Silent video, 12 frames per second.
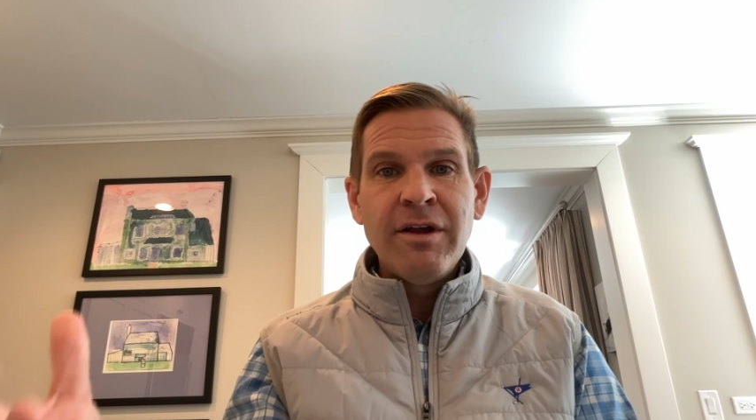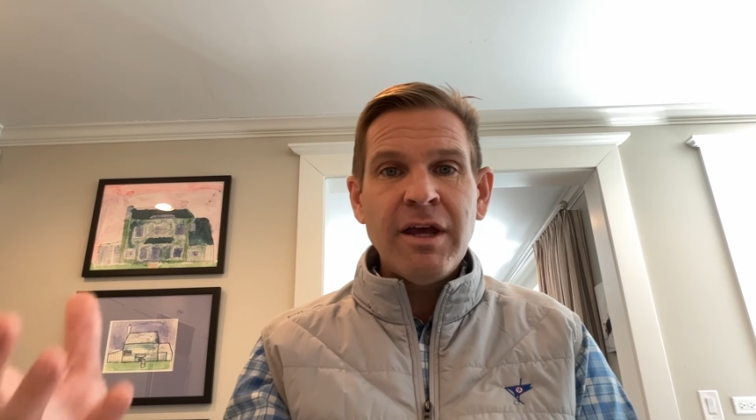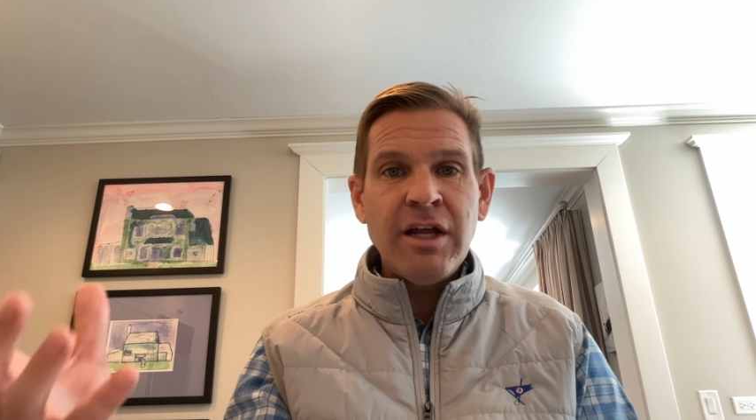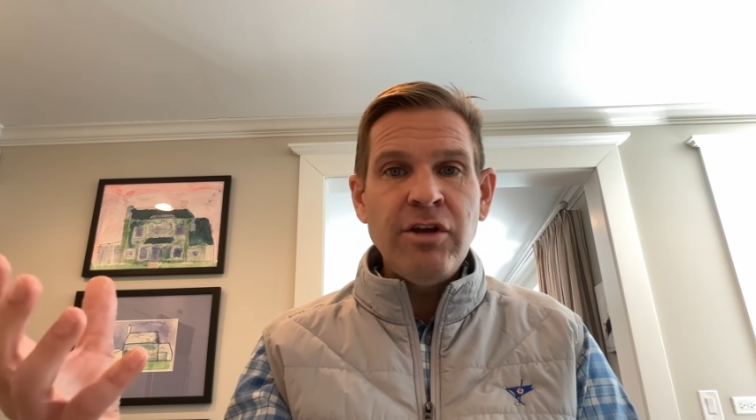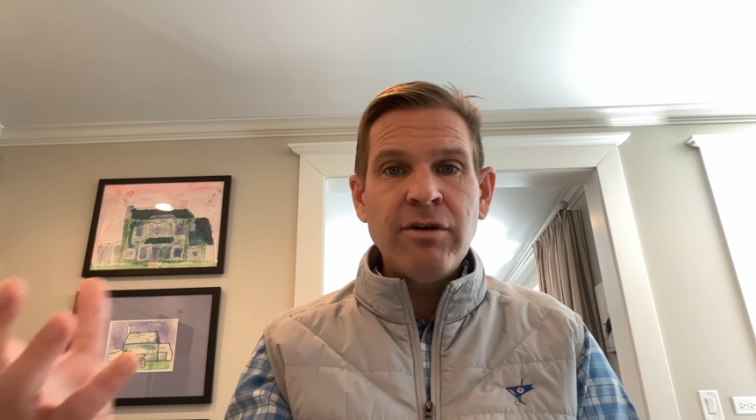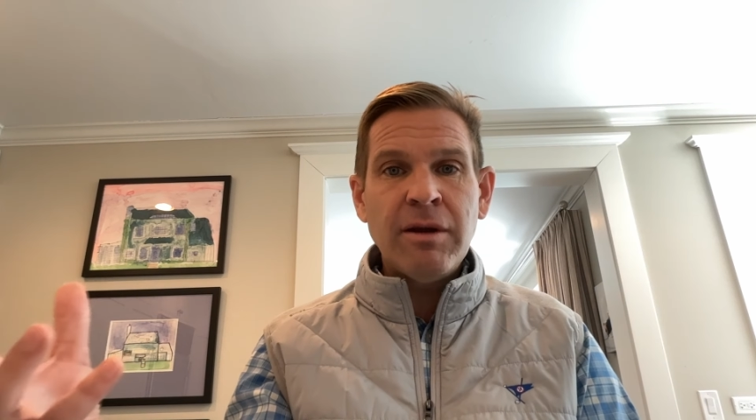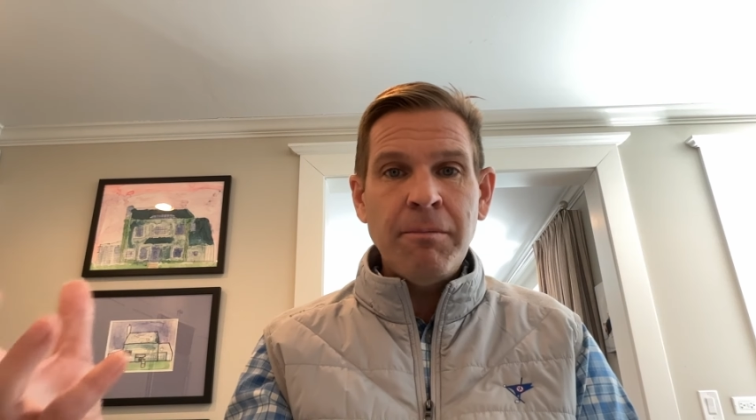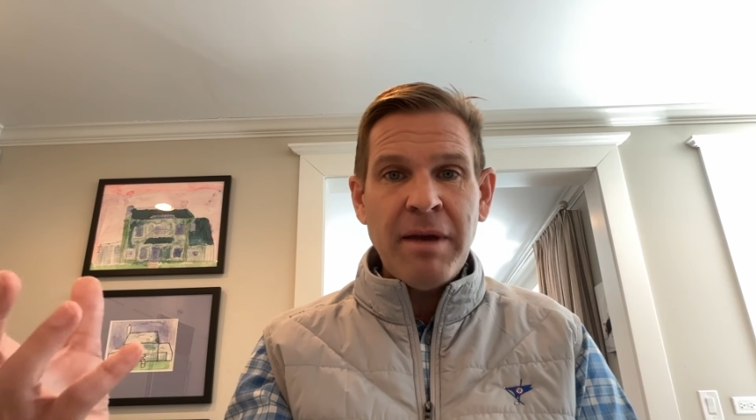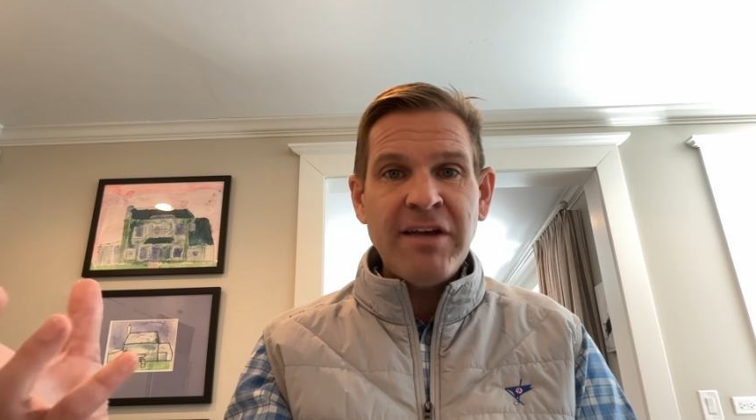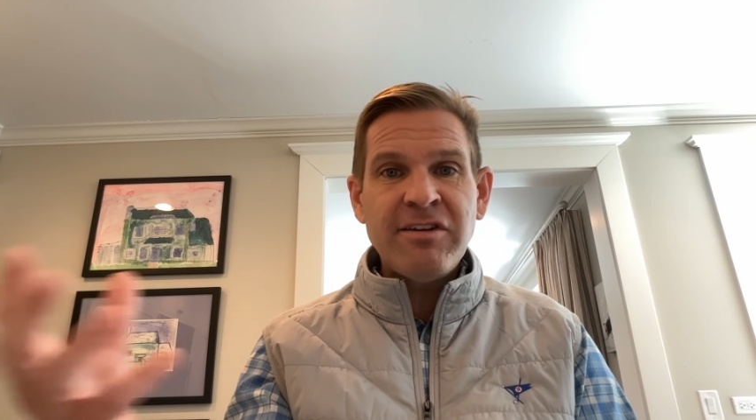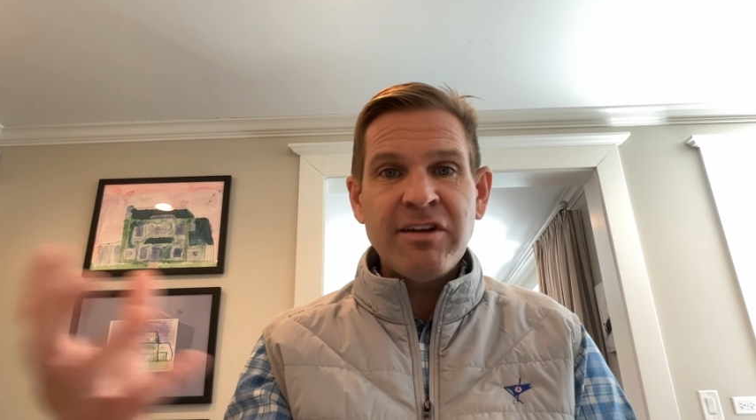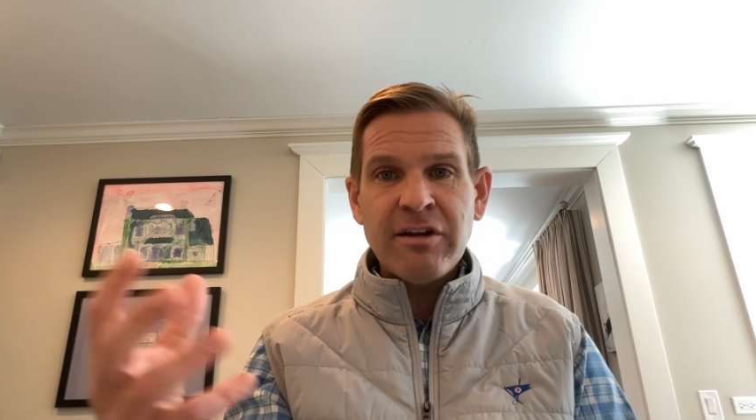and you can
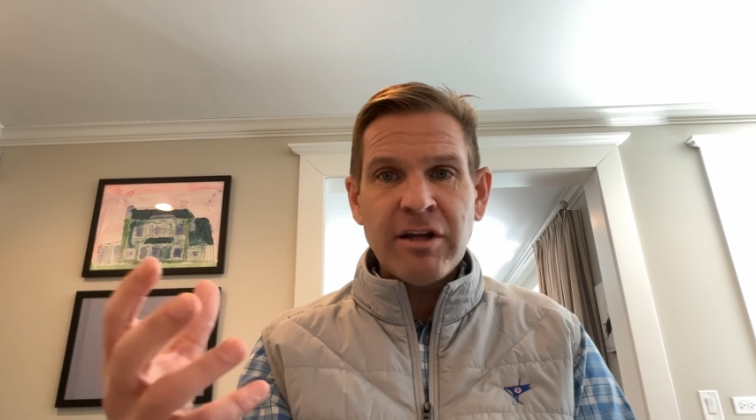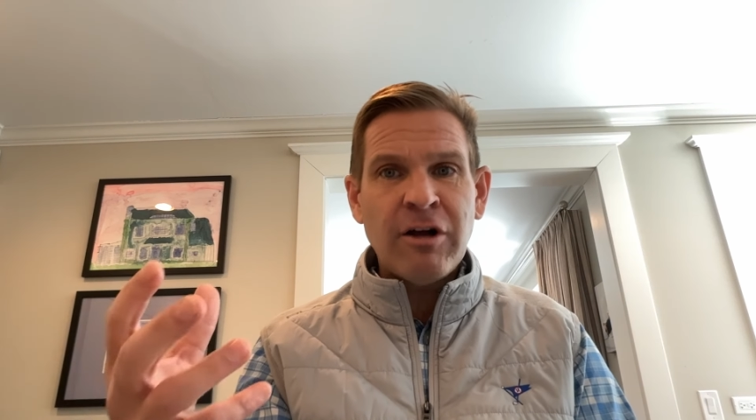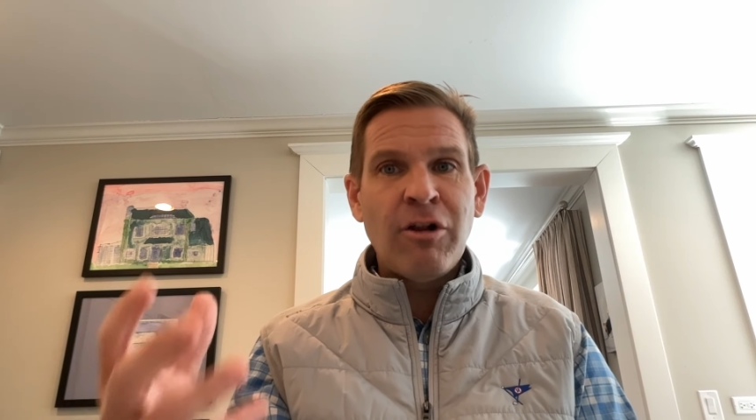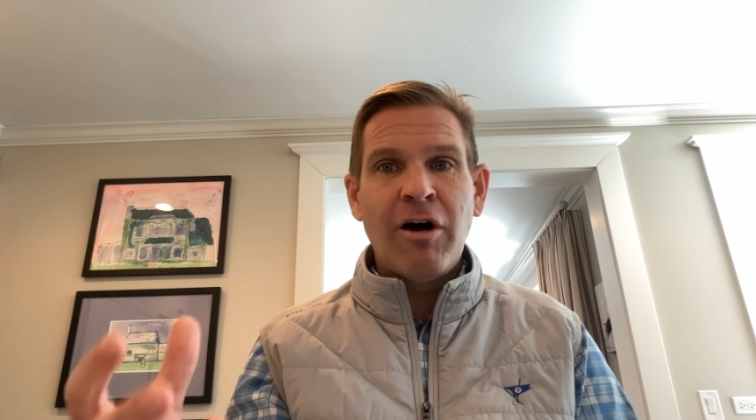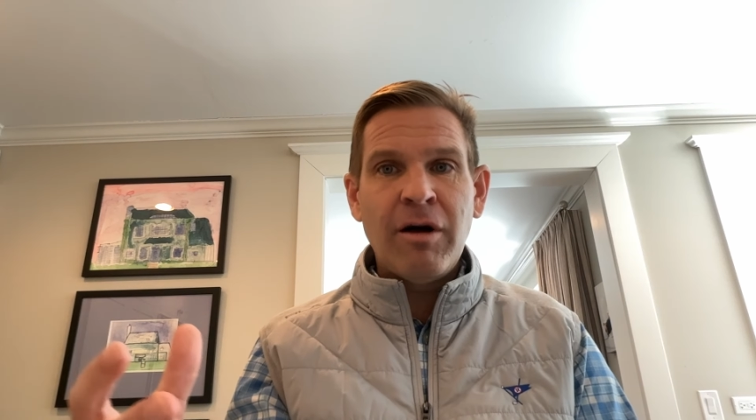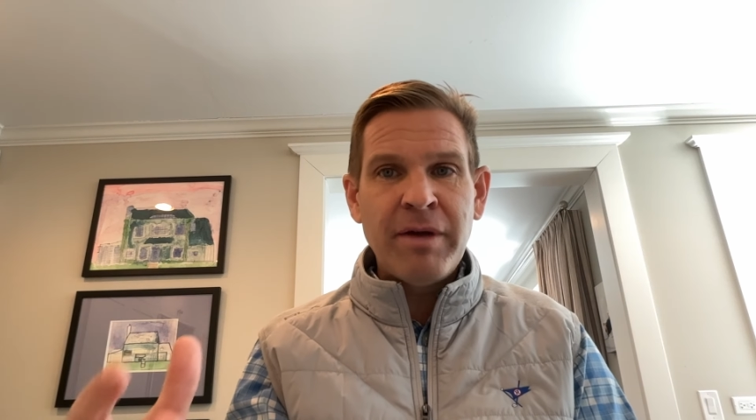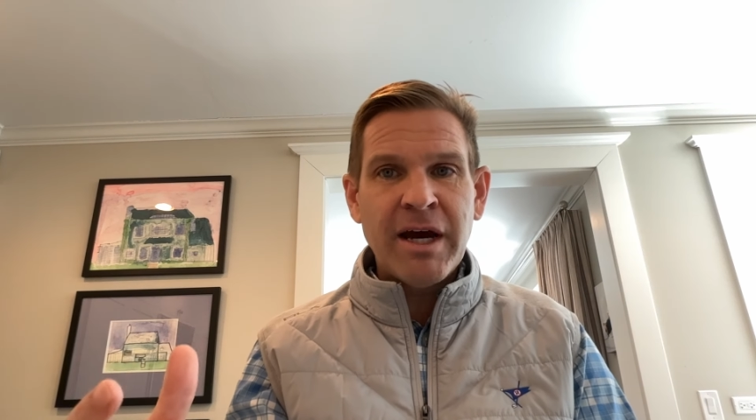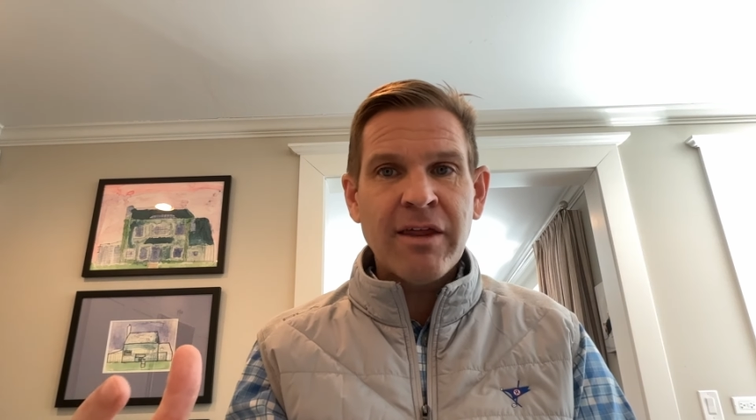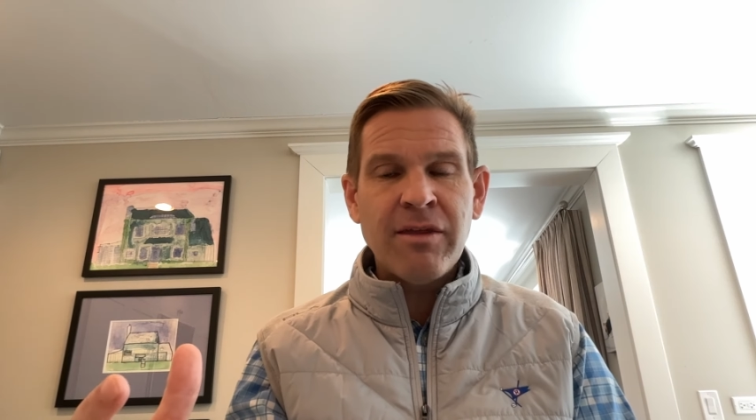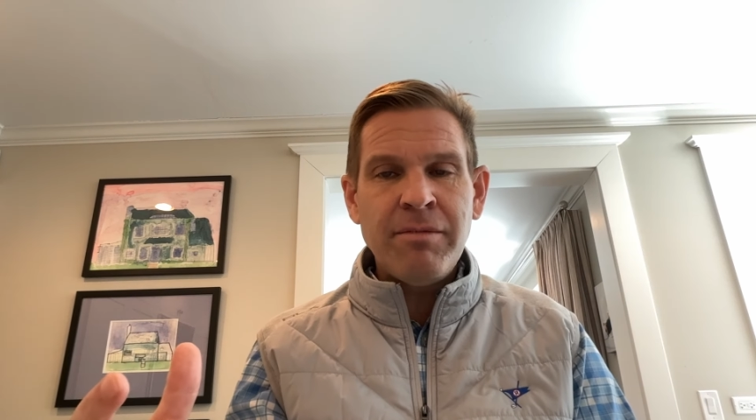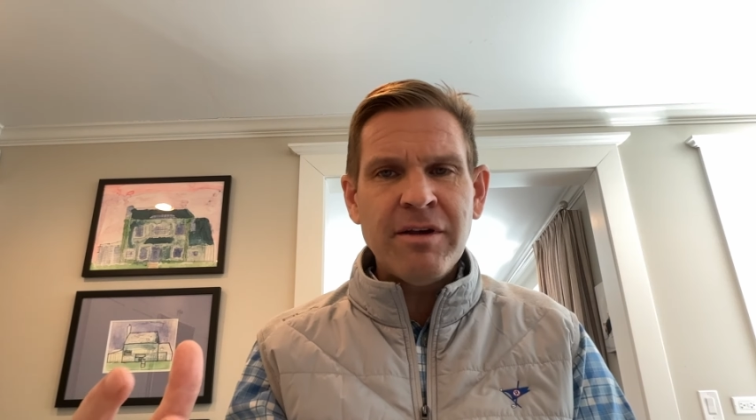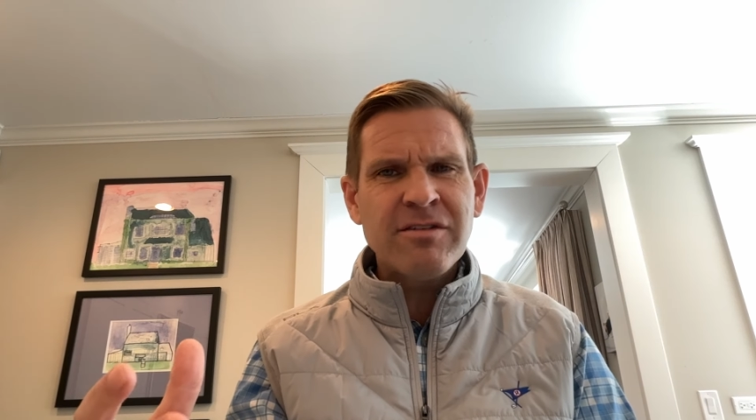basically claw back
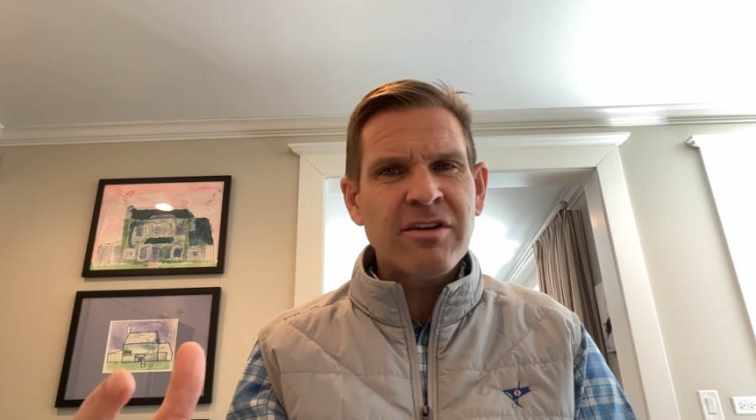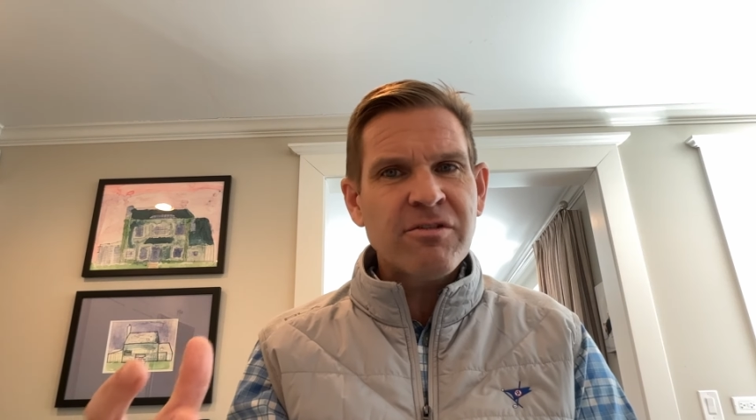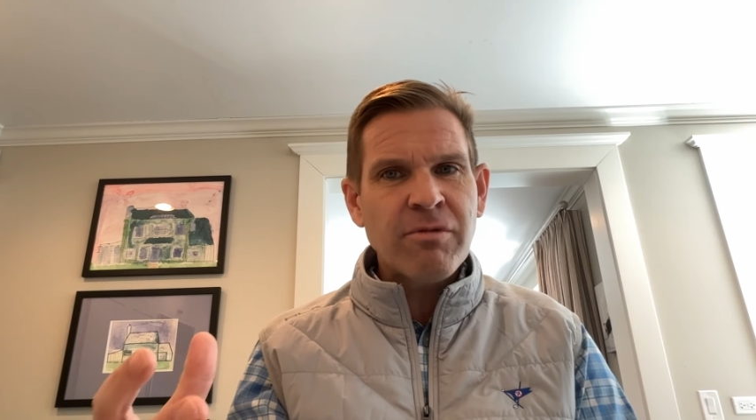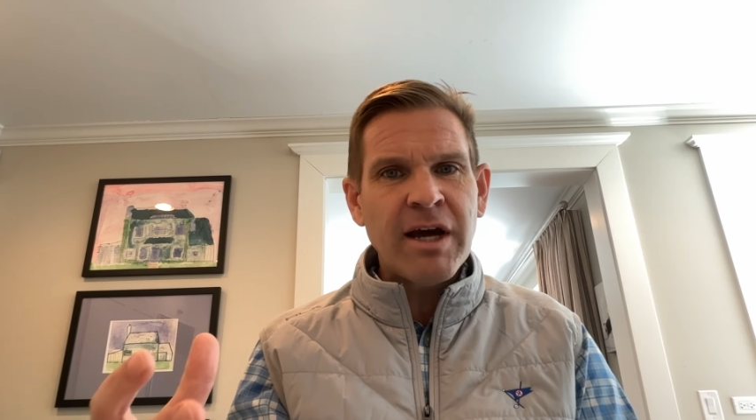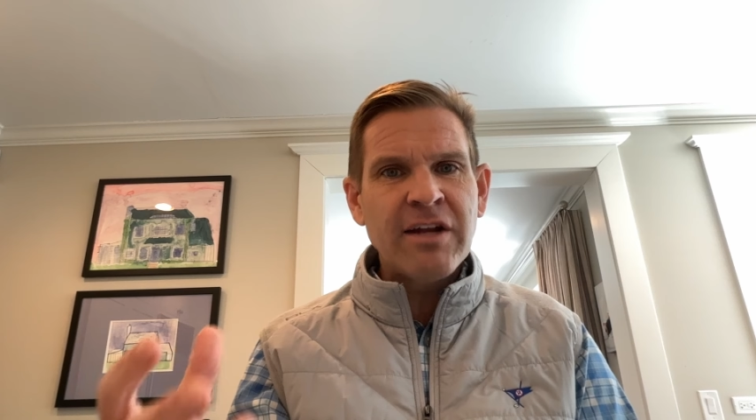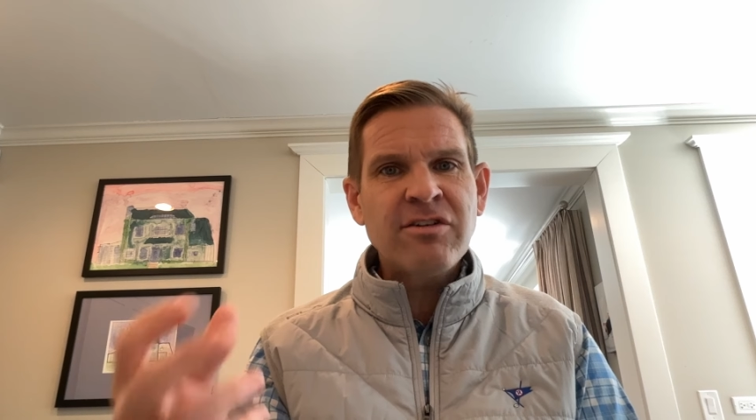the business, right?